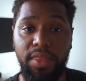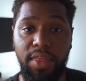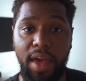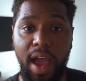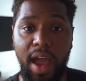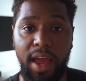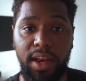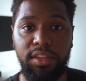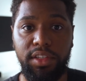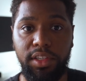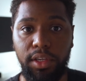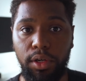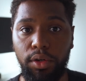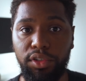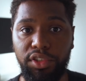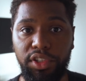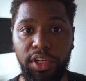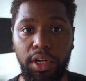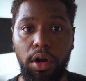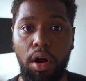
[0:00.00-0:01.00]
that
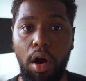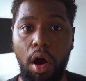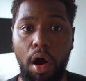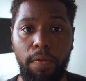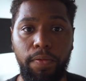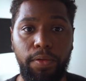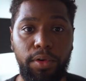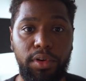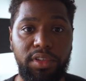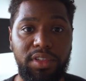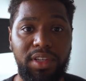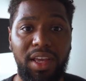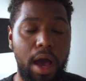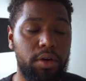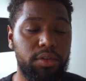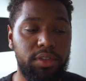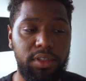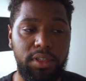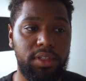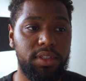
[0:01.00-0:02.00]
Skillshare offers
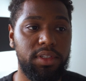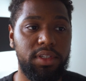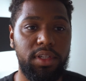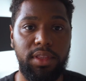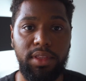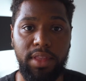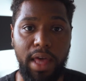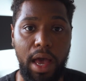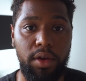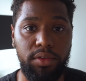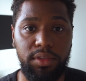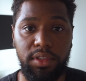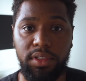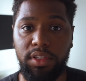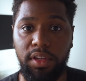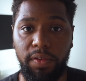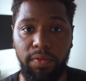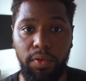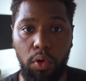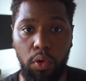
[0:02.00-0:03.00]
thousands and
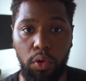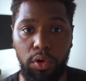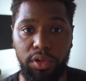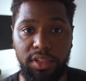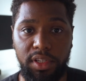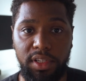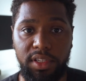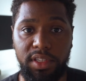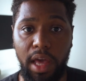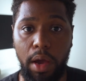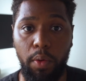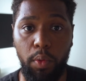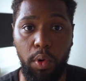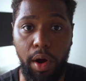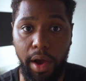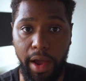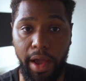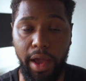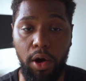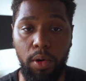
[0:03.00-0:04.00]
thousands of courses that
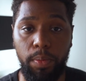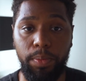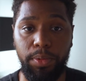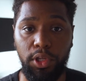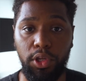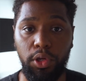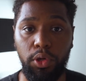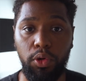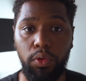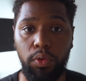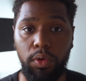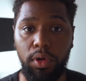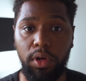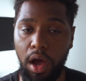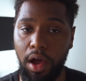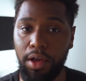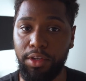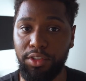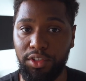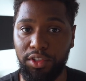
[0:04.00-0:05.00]
will help you
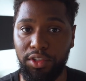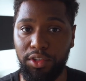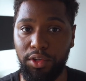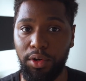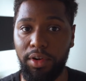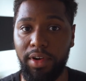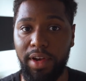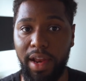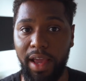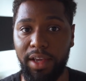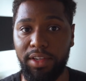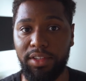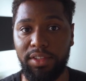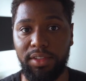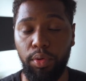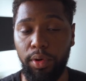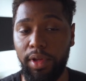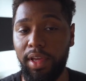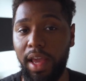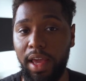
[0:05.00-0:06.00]
launch your
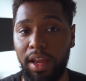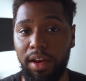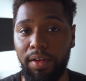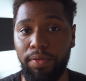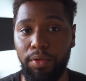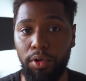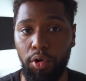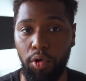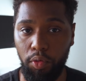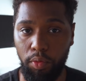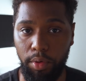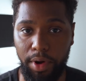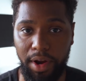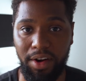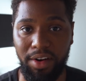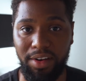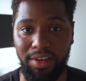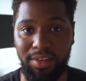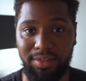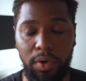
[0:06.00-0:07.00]
next creative
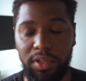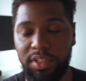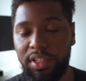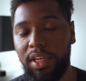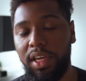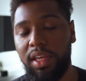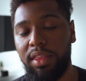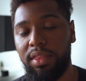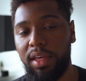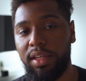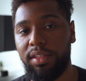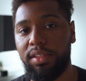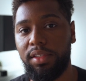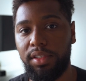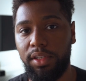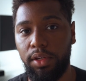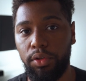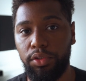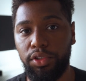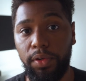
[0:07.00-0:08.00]
career. Once again, thanks to
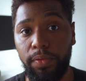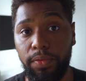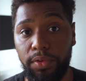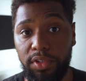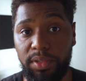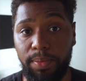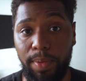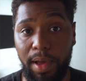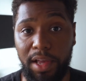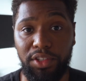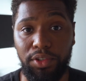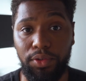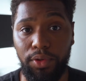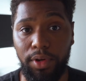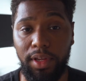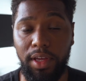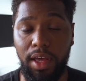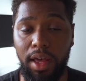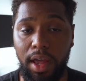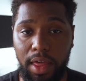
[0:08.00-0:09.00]
Skillshare for
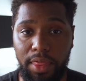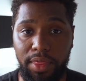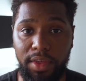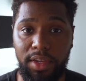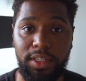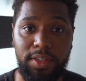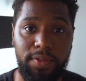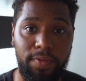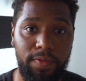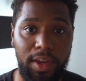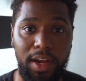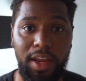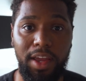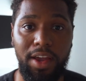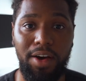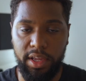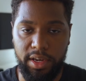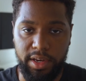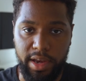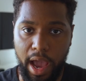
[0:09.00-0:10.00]
sponsoring this
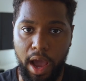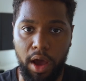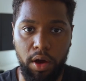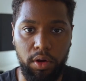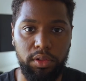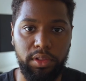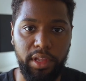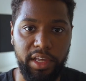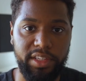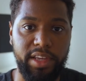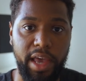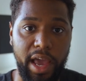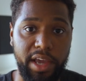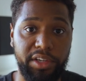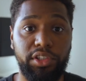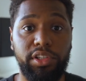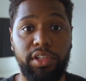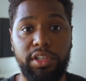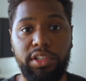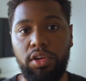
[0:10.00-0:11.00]
video. Now let's
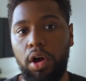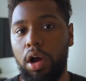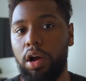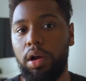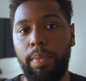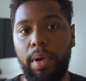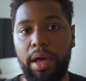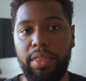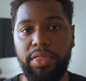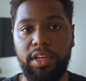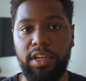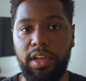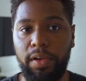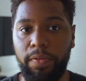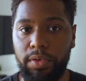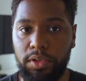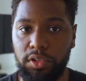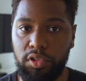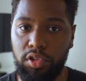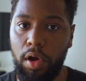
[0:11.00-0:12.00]
actually talk about the
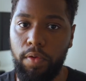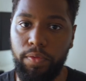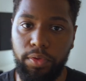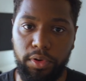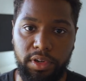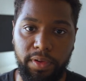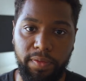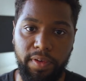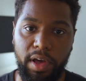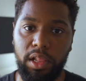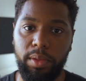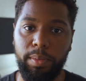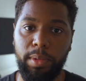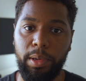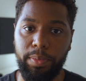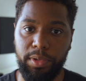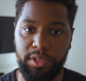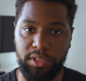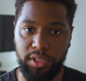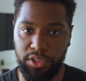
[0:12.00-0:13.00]
different software
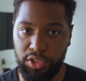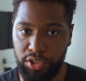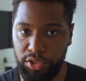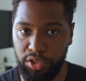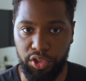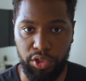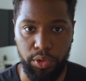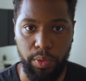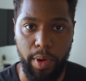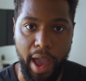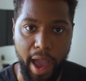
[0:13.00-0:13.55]
development positions you